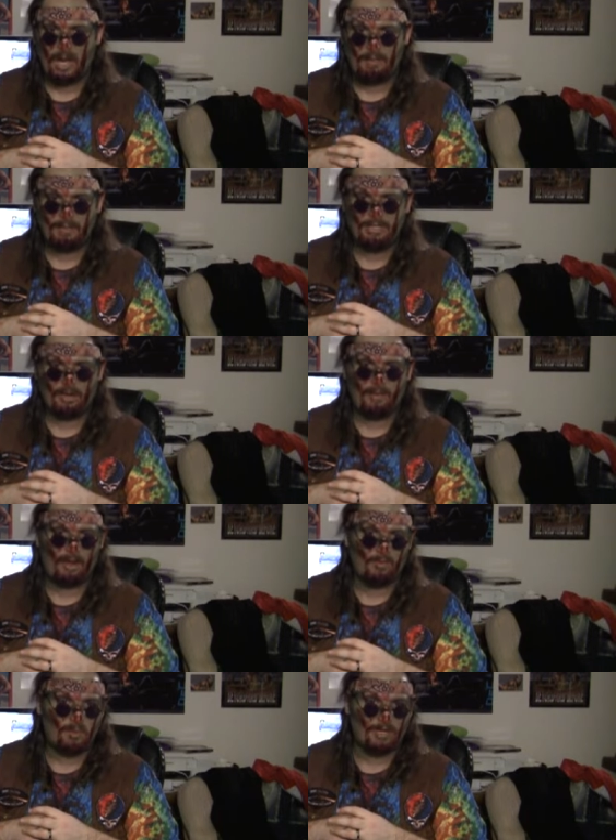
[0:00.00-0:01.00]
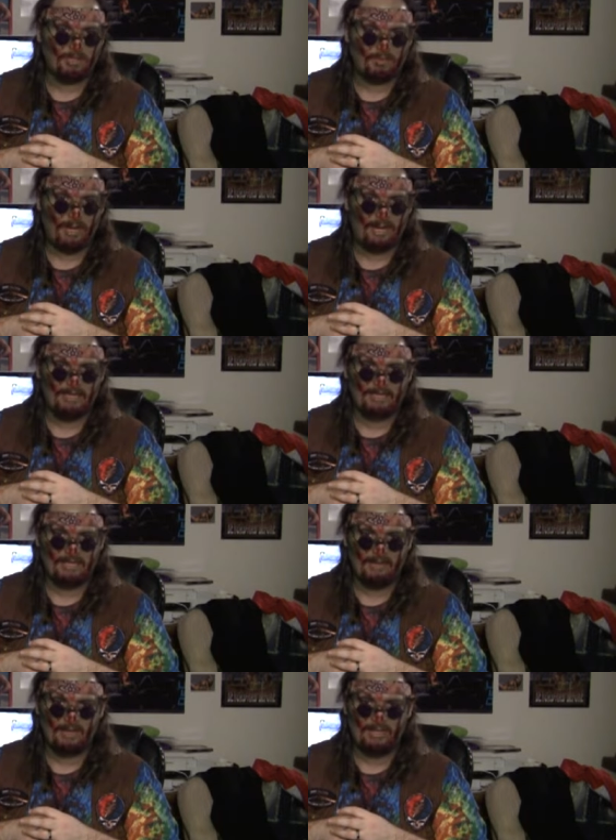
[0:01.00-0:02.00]
up until about WrestleMania
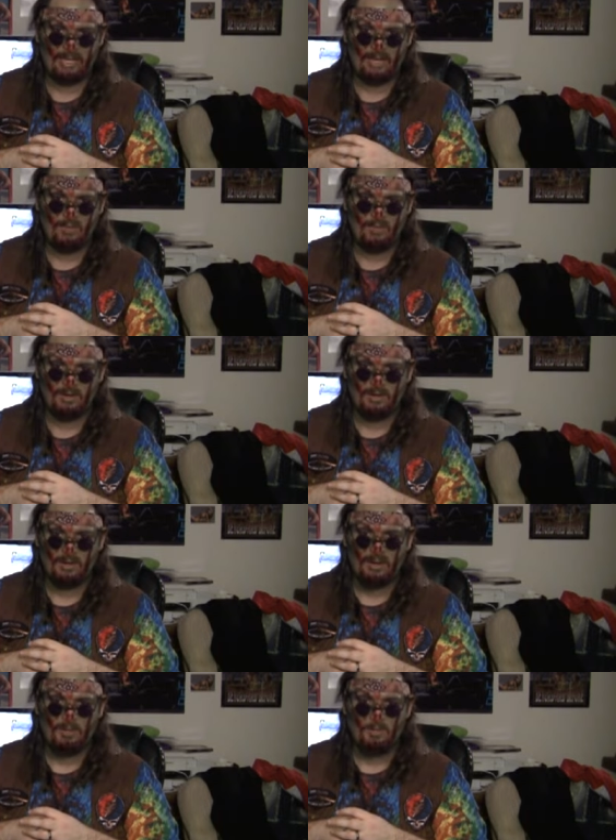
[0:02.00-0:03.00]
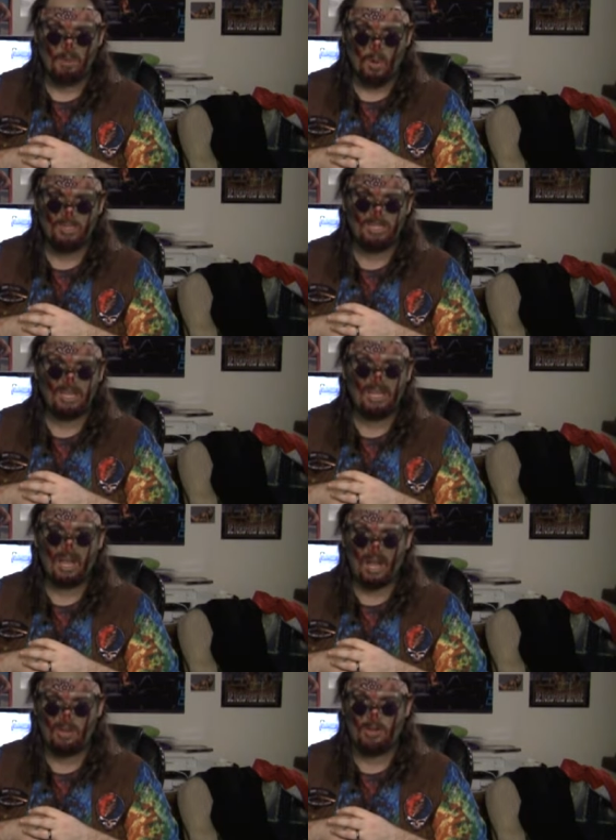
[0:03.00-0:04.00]
17 were
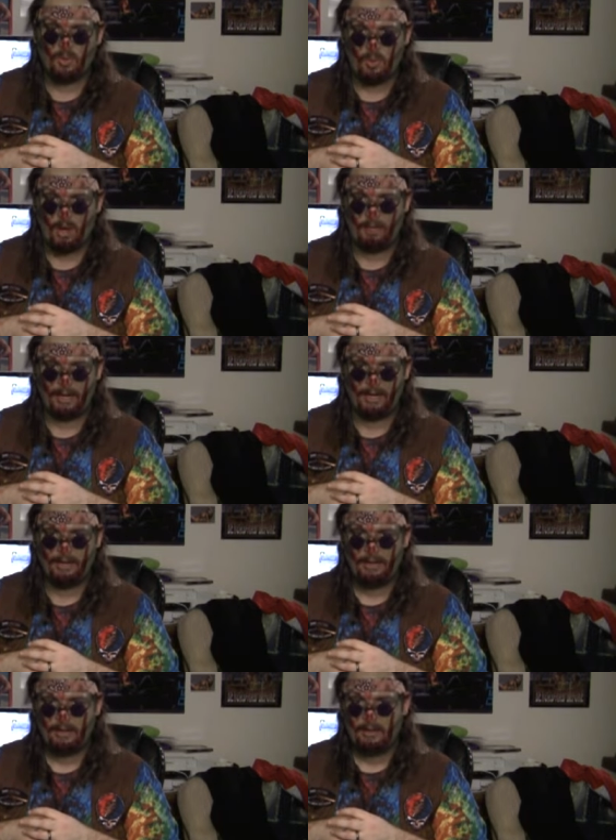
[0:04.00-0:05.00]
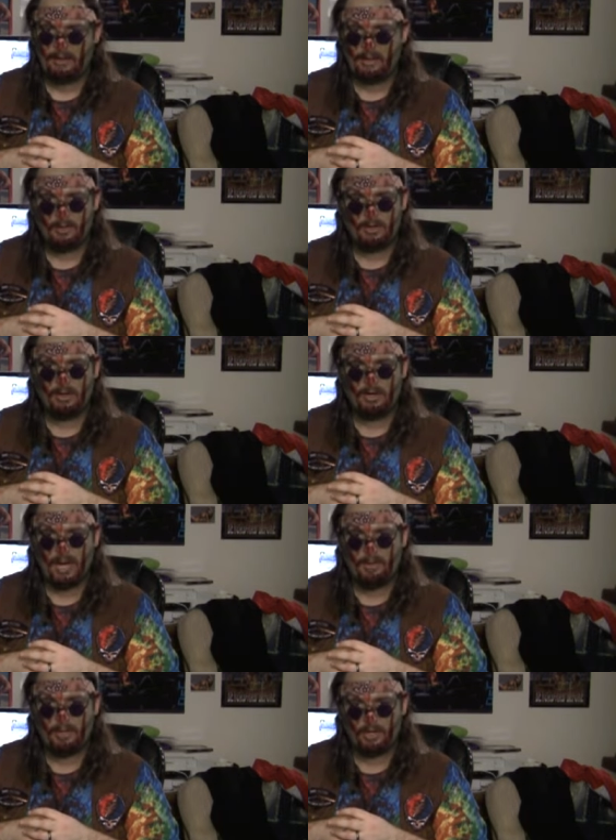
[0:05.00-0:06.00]
mostly underwhelming. There were a
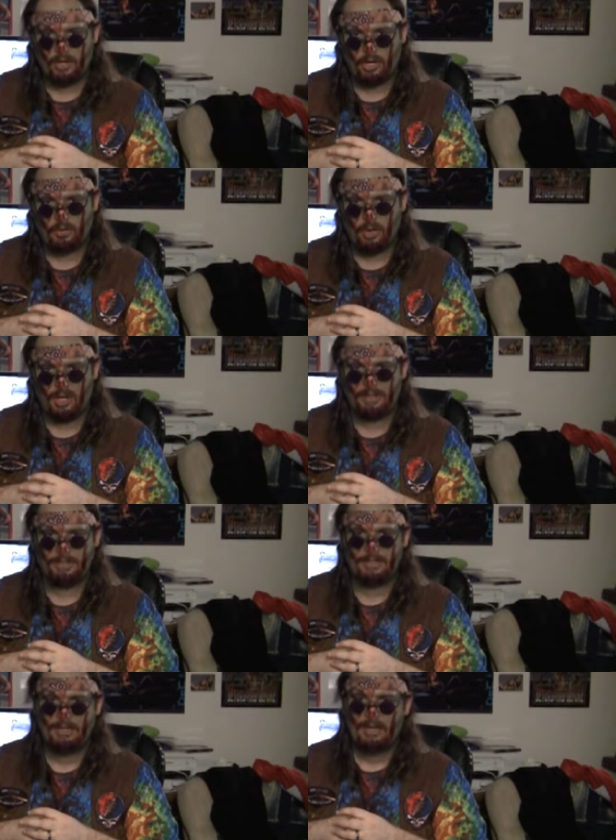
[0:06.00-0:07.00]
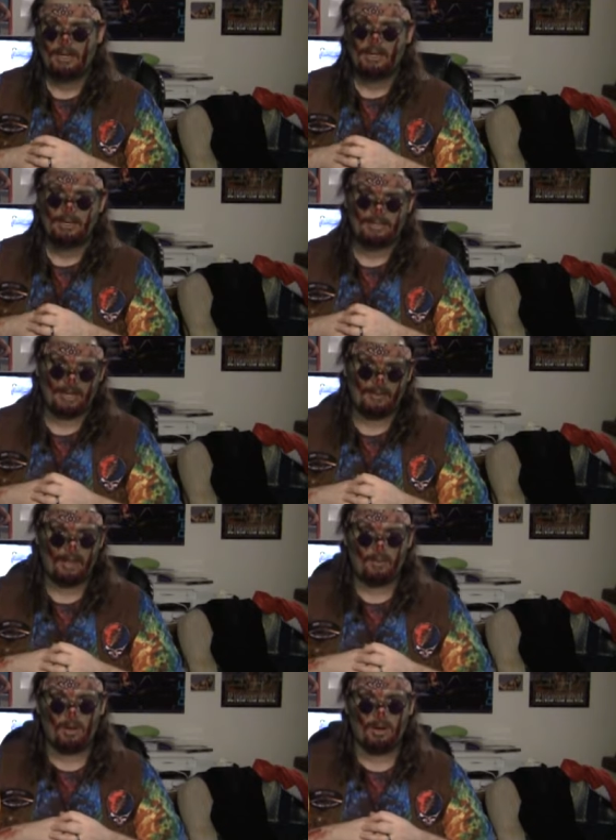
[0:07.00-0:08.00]
couple of good ones, some
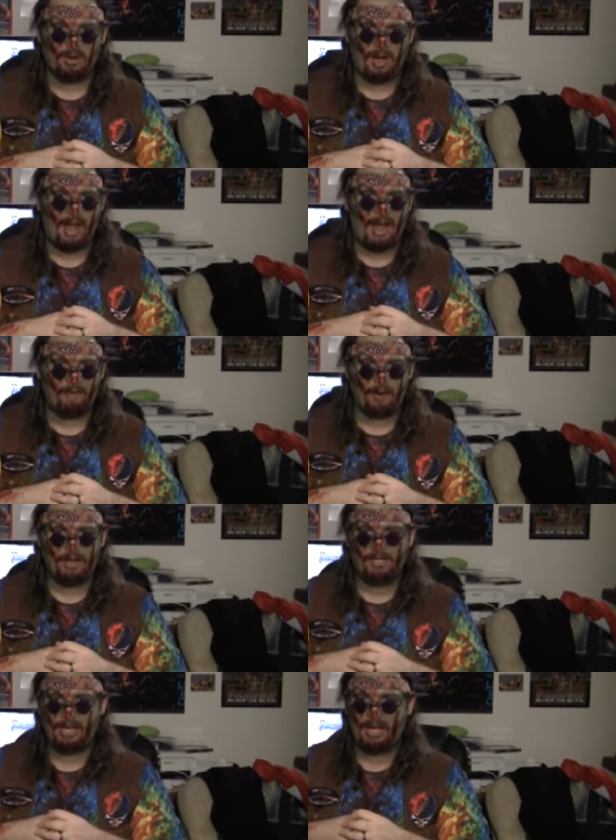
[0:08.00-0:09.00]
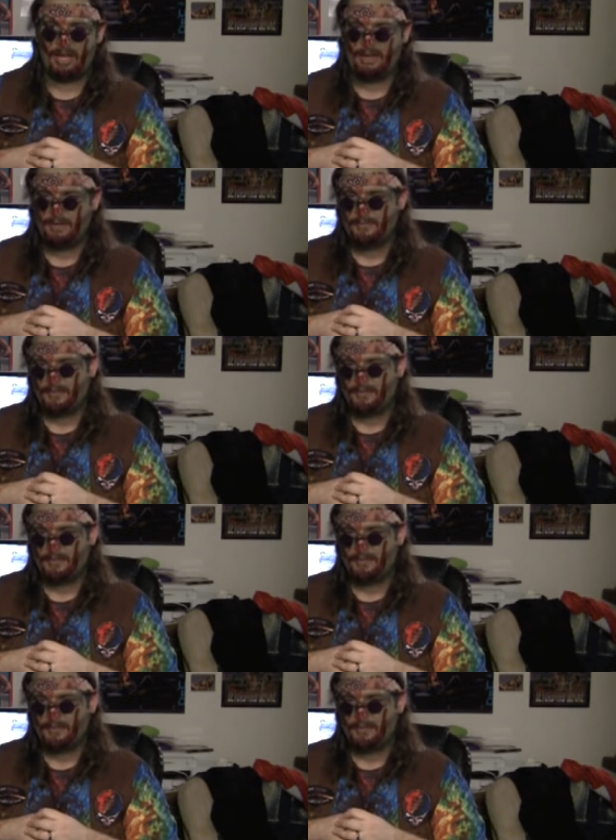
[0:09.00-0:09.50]
of them were average, and